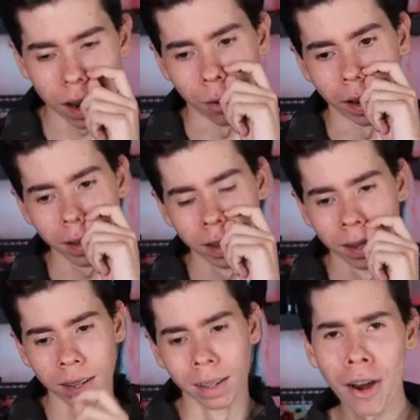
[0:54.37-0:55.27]
not right.
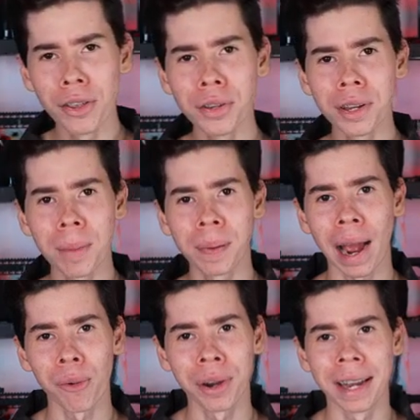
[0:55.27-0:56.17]
How are you gonna
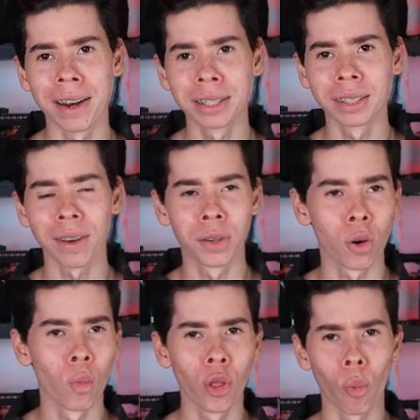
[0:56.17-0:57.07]
power an airsoft
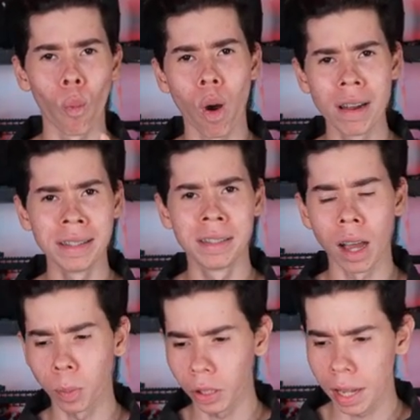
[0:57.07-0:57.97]
gun with one
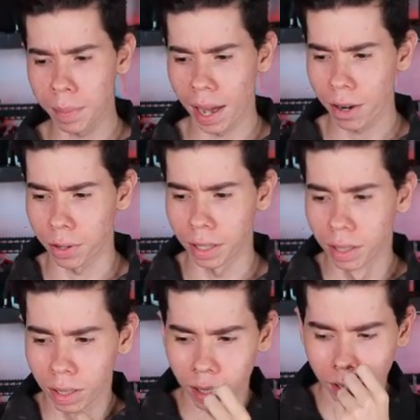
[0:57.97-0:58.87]
AA battery?
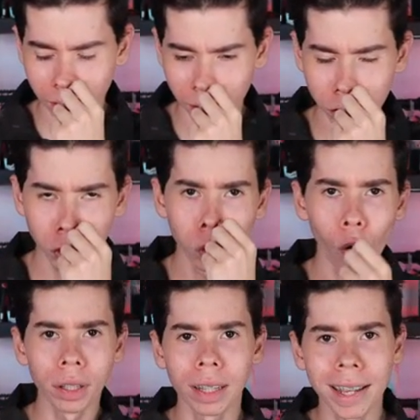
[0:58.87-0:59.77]
There's
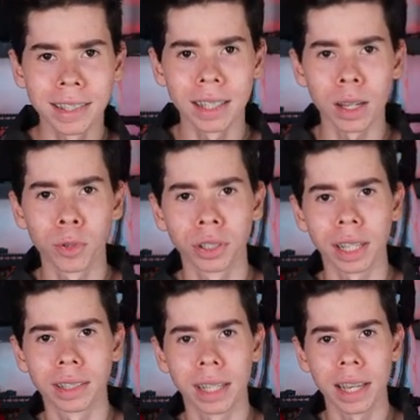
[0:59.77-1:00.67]
toy lightsabers that